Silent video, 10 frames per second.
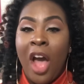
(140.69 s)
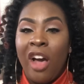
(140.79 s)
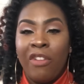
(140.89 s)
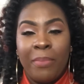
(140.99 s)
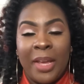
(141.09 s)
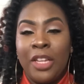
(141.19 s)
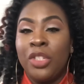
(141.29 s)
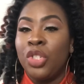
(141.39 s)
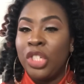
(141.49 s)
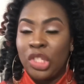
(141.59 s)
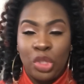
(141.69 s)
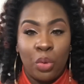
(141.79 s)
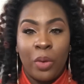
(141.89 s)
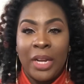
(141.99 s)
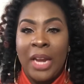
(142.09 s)
of me just
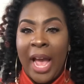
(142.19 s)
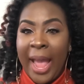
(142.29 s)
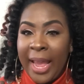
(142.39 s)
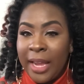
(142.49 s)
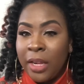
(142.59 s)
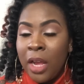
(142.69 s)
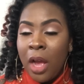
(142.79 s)
doing a